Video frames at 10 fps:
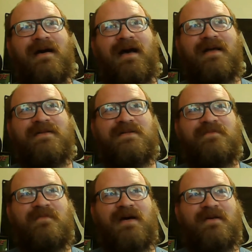I had
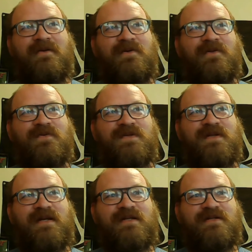some minor
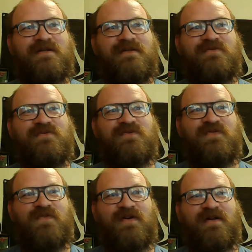hallucinations, which was
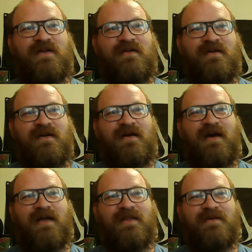fun.
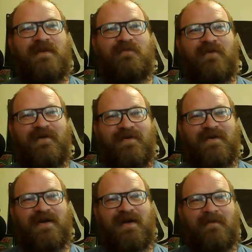And then my
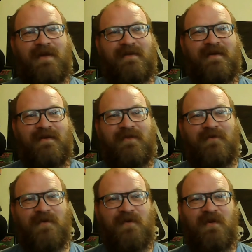brother came in the, the
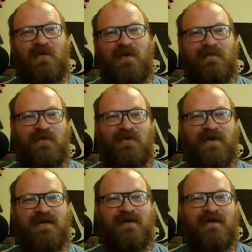room at one
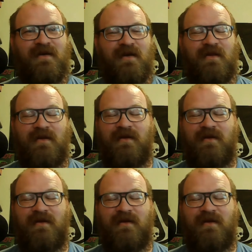point, and